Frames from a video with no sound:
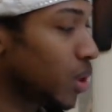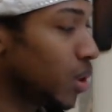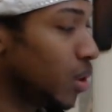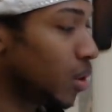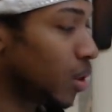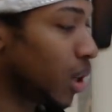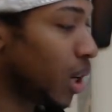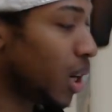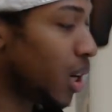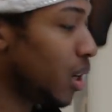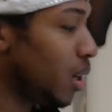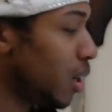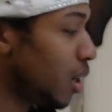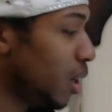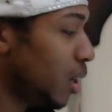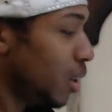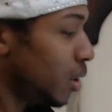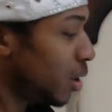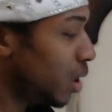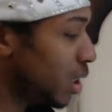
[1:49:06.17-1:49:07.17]
Okay,
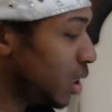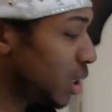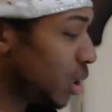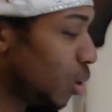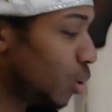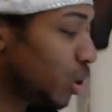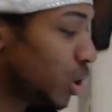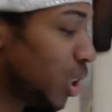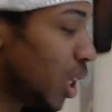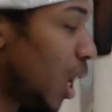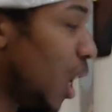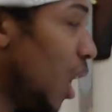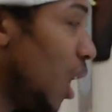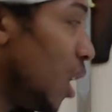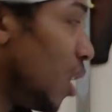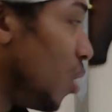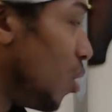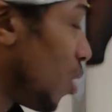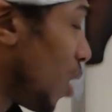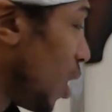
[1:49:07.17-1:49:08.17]
there's no
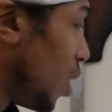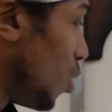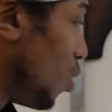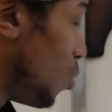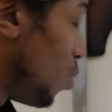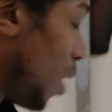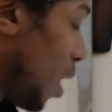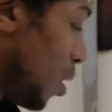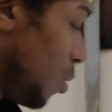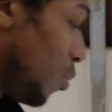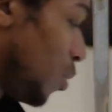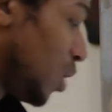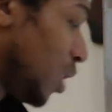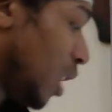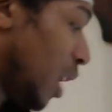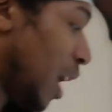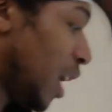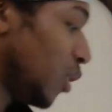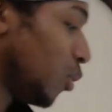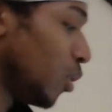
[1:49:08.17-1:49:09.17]
sha'ah. Okay, no problem. What's the
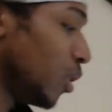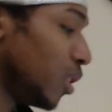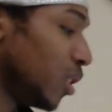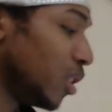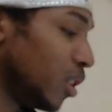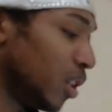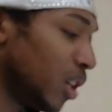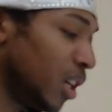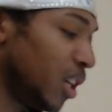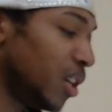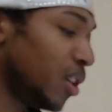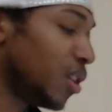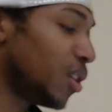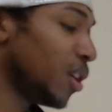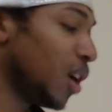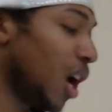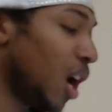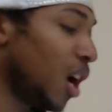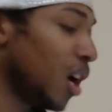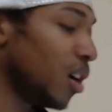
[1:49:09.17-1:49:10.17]
last one? A
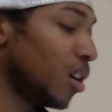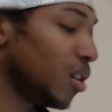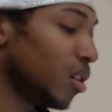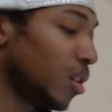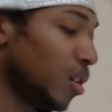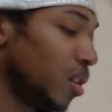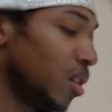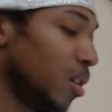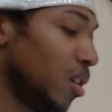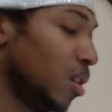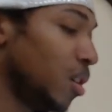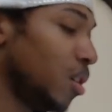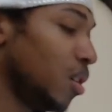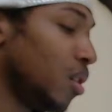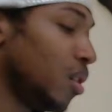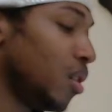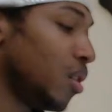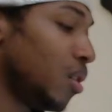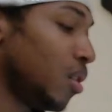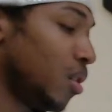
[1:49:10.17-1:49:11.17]
tha.
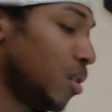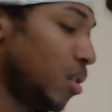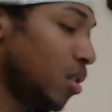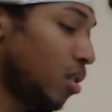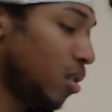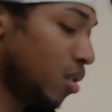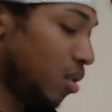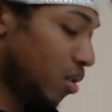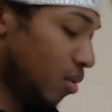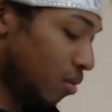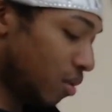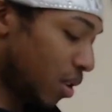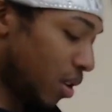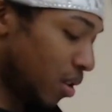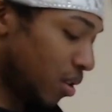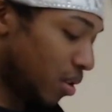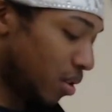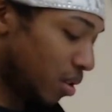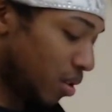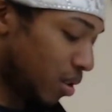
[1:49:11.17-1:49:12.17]
All
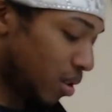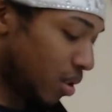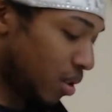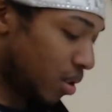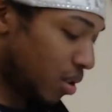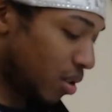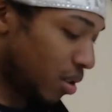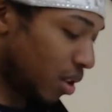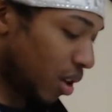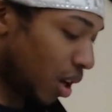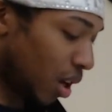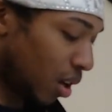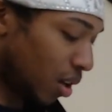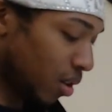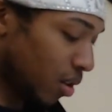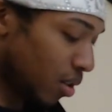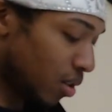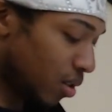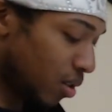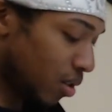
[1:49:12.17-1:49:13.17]
right, a
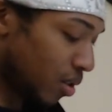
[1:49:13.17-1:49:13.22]
tha.